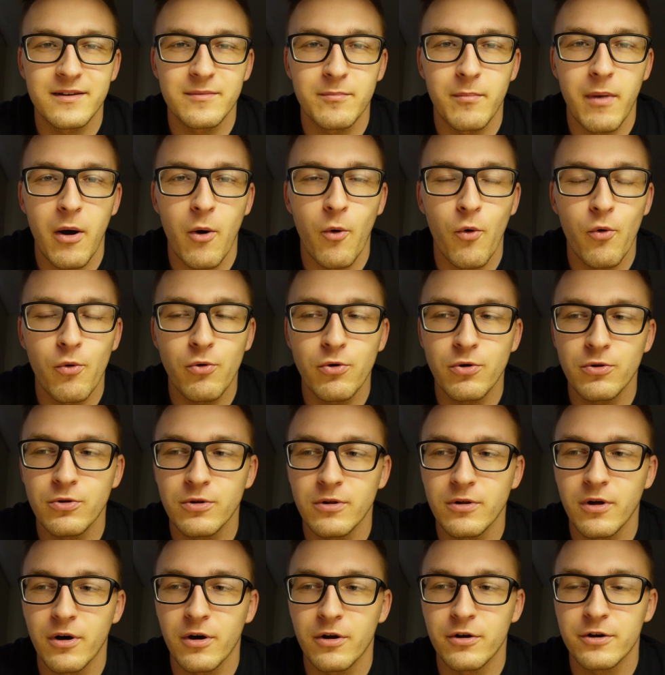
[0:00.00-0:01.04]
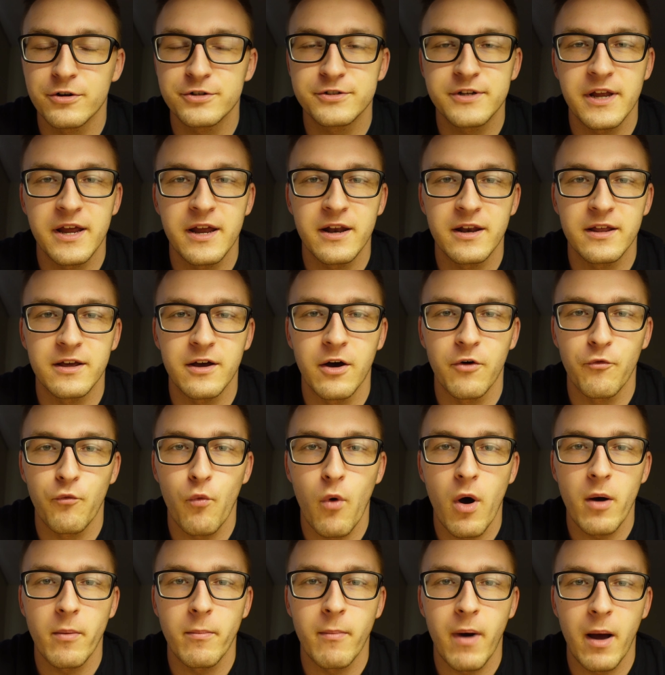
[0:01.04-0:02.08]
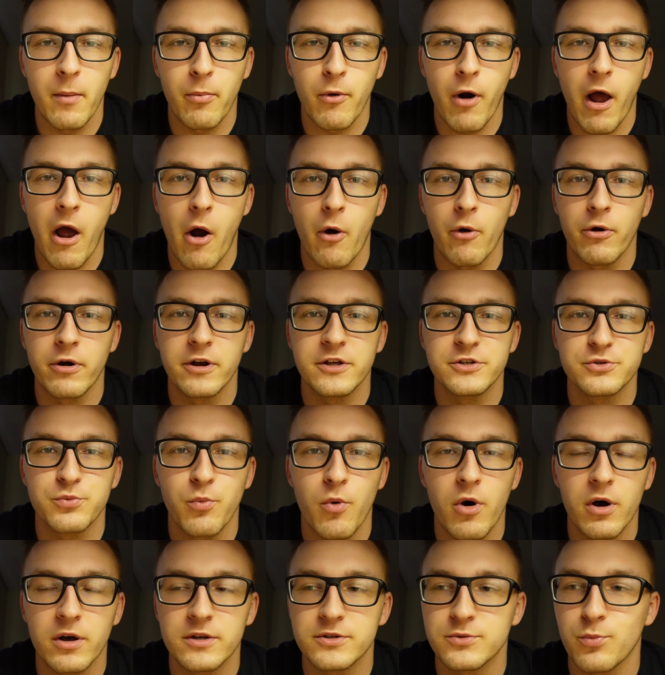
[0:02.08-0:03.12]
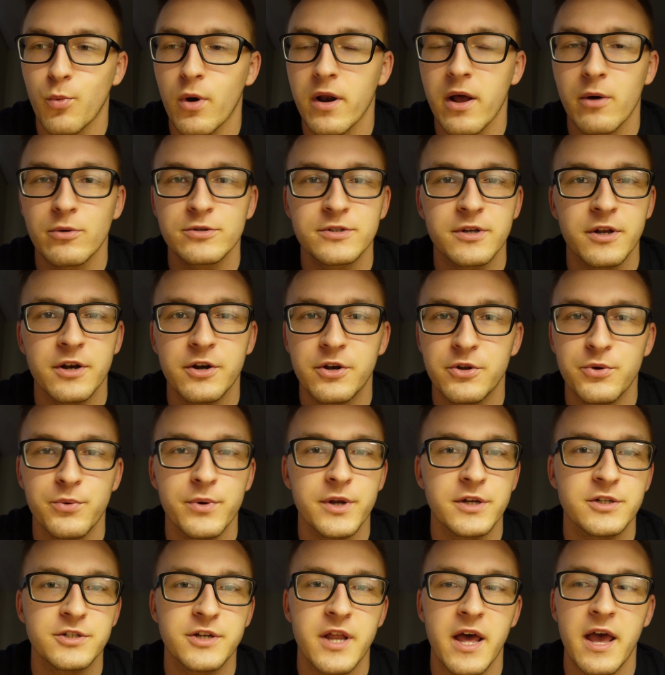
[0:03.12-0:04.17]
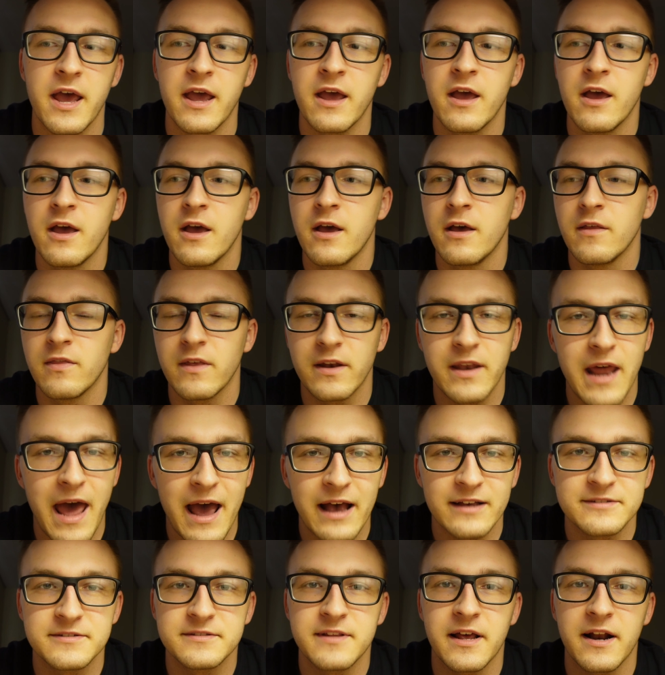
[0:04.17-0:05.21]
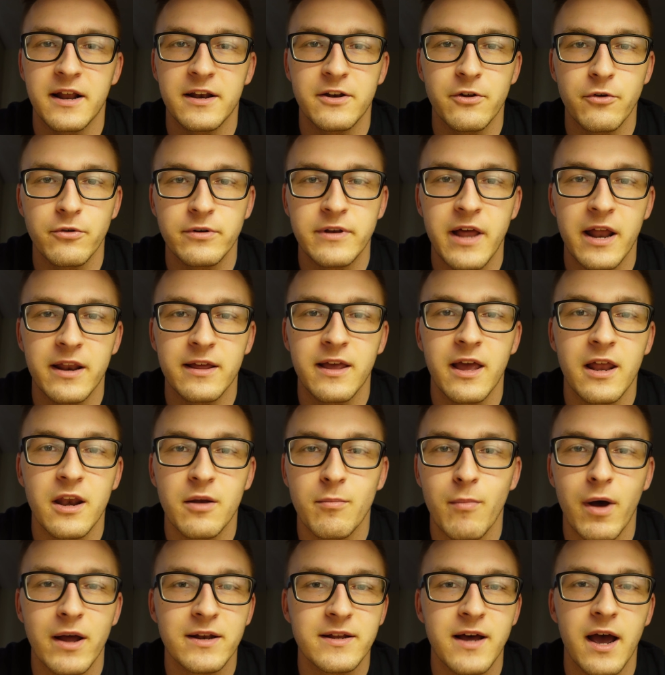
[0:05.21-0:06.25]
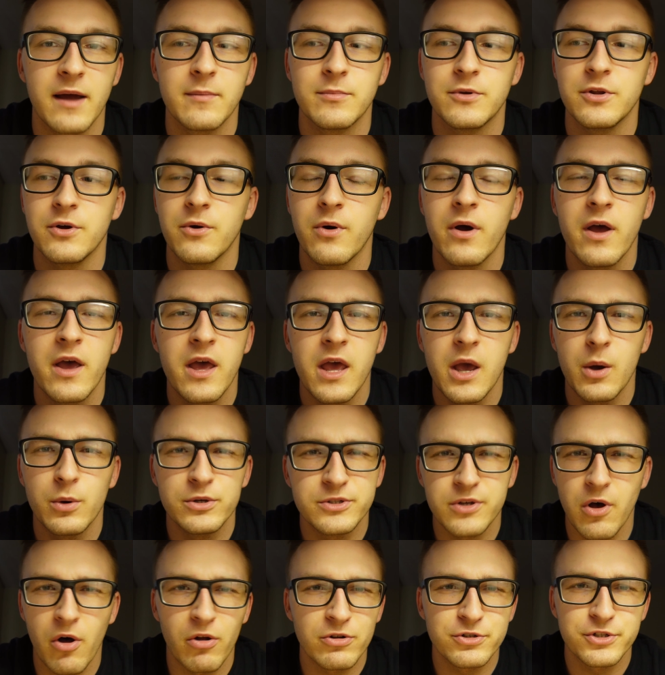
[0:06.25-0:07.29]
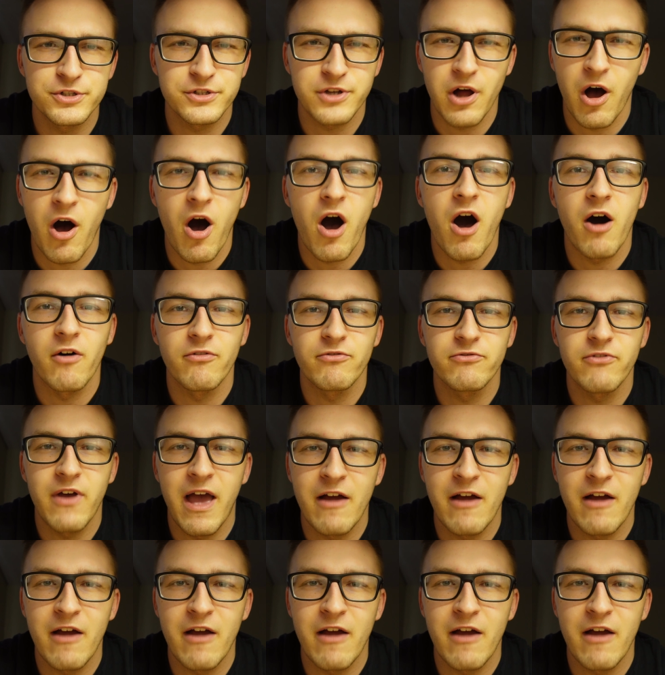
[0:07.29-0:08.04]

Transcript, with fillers: My whole understanding of what my priorities was, what I was going to do each day, the tasks that I dedicated my time to, it was all just off.